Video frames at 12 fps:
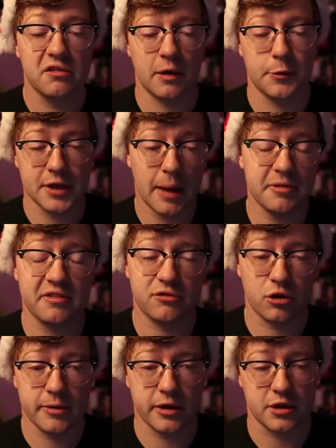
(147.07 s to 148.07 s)
So I will not be
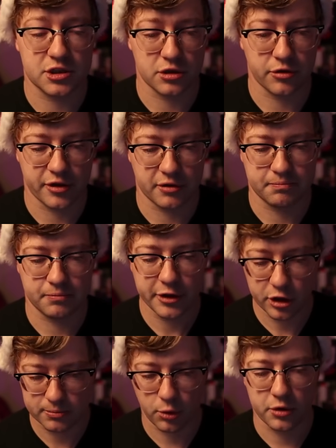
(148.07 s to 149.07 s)
streaming until the
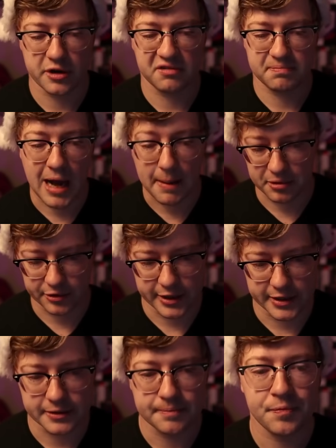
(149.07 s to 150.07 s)
leaderboard is
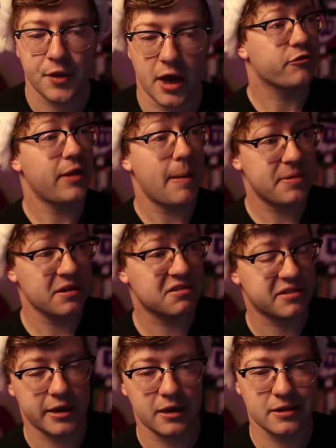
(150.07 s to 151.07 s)
populated. But that being
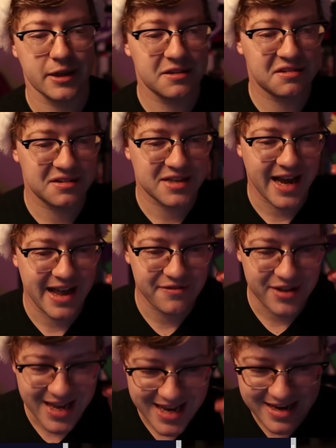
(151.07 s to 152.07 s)
said, let's
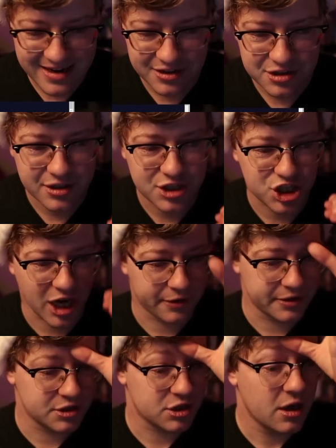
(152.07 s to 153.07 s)
dive into the
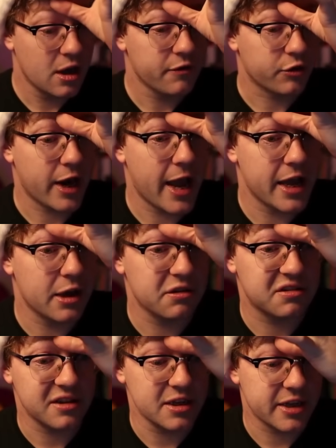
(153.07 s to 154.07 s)
challenge for A O
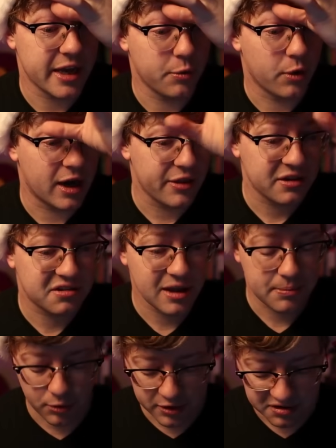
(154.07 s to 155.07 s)
C day one. I think
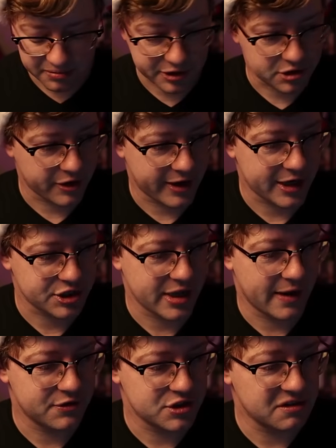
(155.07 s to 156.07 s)
step one is to make sure that I
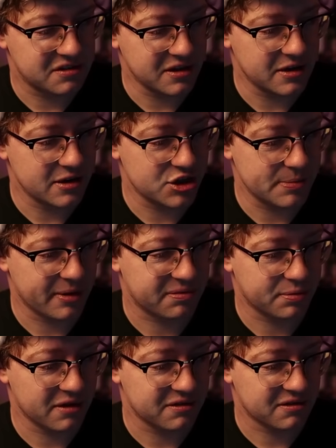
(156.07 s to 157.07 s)
actually have G C, G
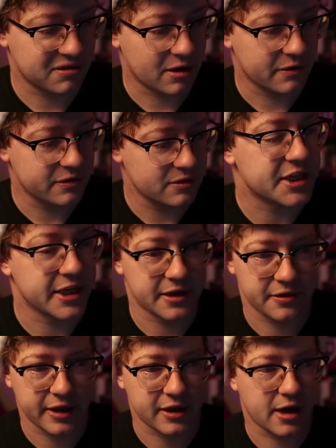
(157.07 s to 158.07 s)
plus plus installed. I
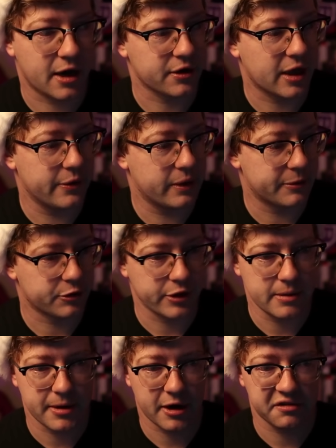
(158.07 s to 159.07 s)
did, thank God. Okay, that would have been
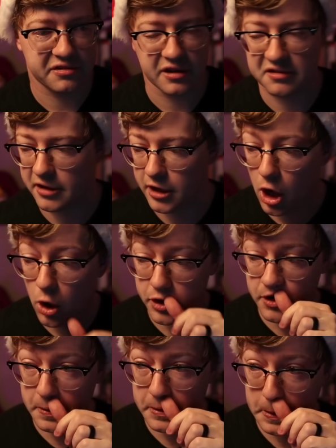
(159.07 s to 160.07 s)
really embarrassing. It's like, oh,
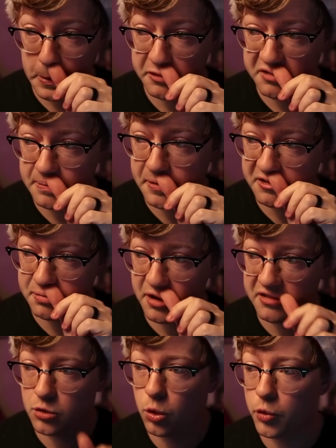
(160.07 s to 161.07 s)
you're gonna code in C plus
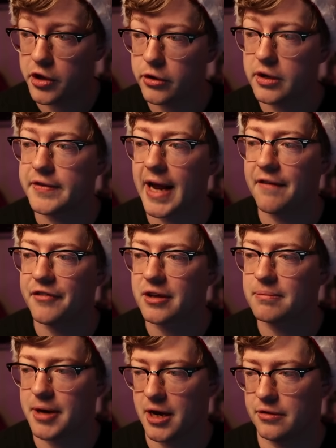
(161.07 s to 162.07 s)
plus? Cool, you don't even have the
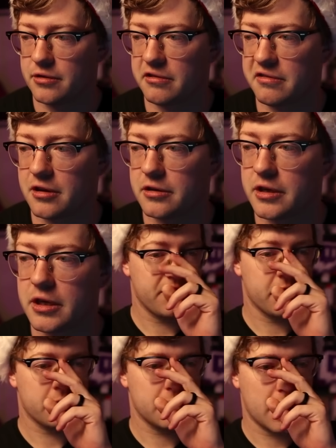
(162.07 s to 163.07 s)
compiler installed. If
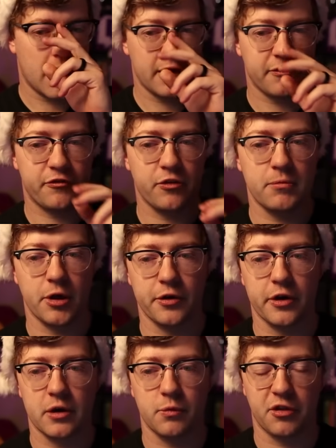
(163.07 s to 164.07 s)
you're not
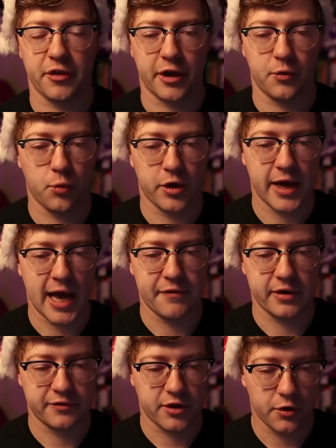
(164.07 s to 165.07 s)
familiar with like what
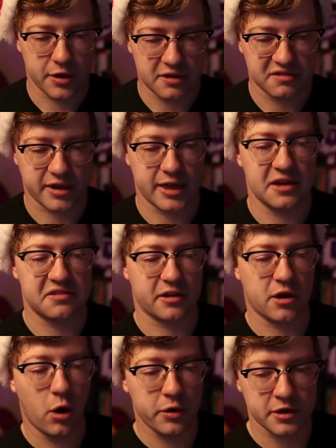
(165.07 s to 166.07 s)
Advent of Code is, again, it's a
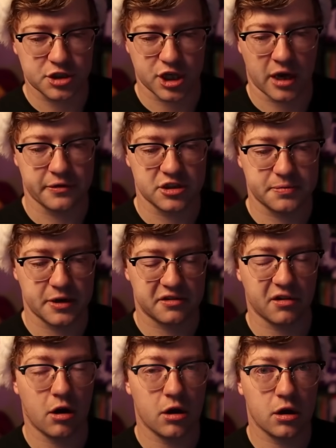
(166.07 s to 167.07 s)
coding challenge, but
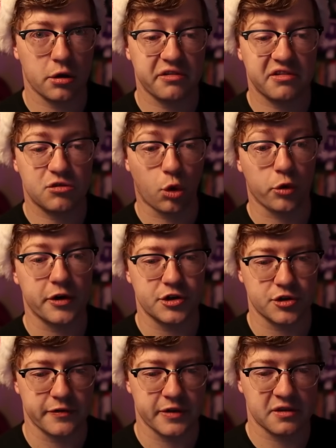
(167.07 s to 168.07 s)
it's all story
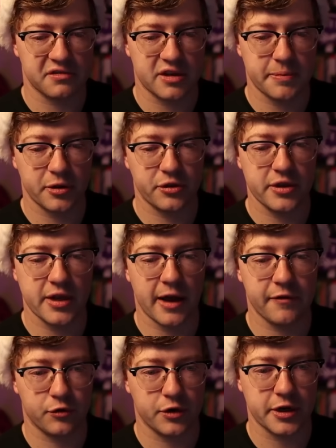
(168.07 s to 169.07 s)
driven. So typically
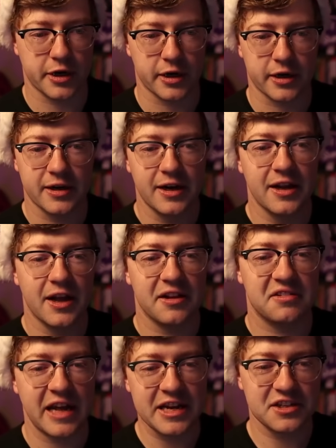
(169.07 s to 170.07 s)
every year,
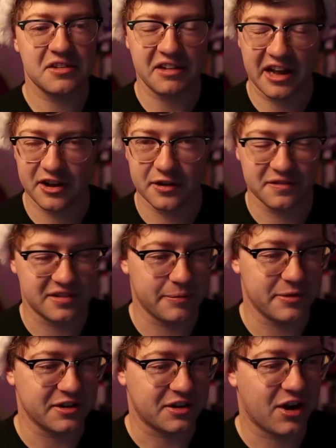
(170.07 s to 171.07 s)
Santa's elves
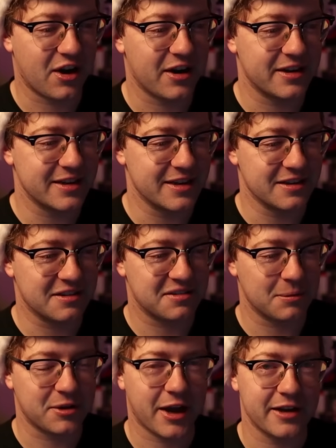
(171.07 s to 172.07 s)
have been caught in
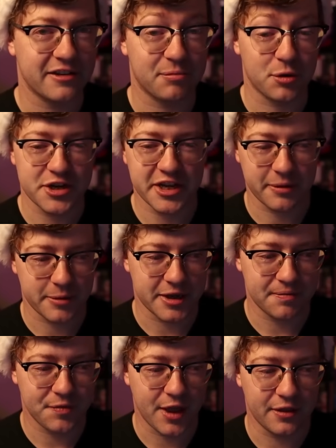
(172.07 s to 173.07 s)
some kind of
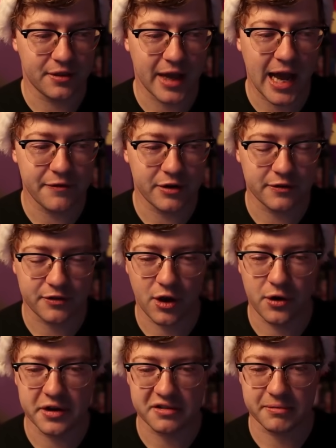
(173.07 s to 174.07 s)
predicament, and Advent of
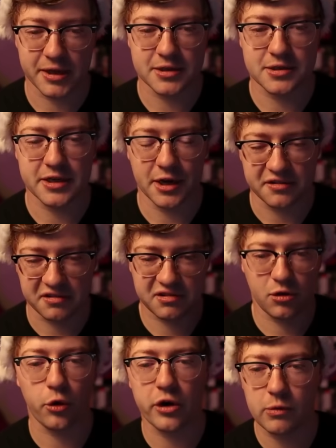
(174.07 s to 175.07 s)
Code is meant, you know, it's a
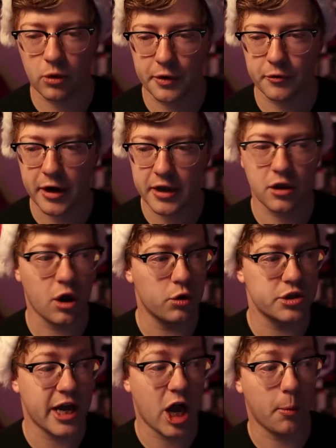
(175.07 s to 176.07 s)
story where we write
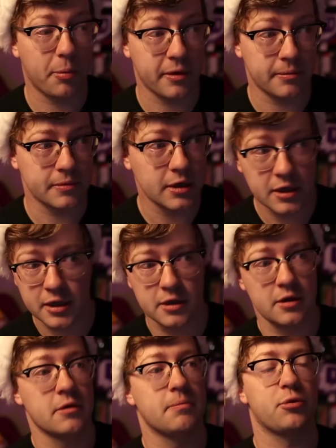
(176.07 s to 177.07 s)
code to help them
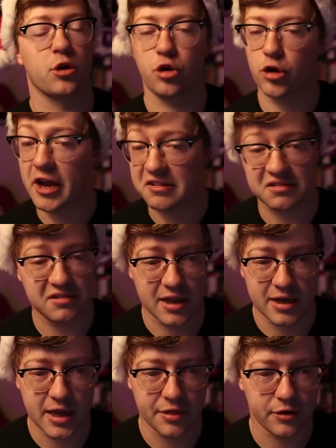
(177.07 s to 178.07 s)
progress
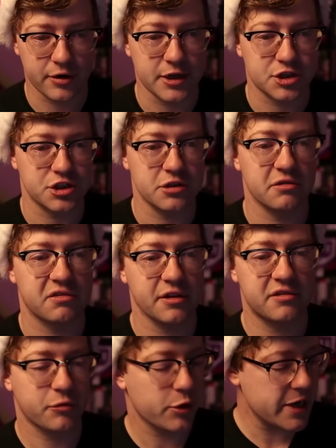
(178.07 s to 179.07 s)
in, in their issues. So
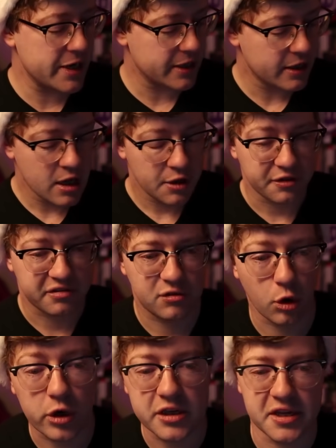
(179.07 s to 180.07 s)
let's read the
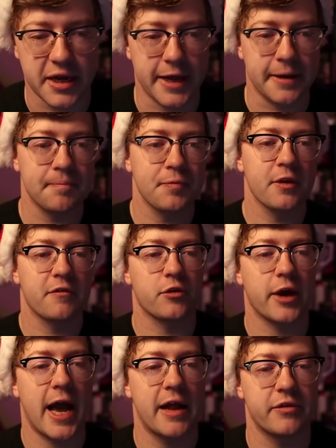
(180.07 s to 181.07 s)
story today
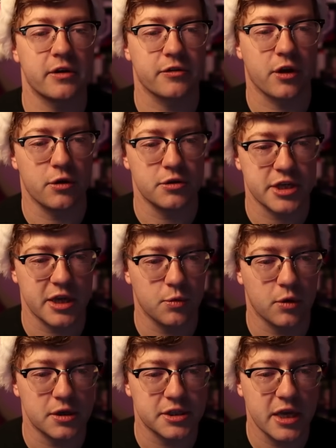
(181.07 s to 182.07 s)
for Advent of Code day one.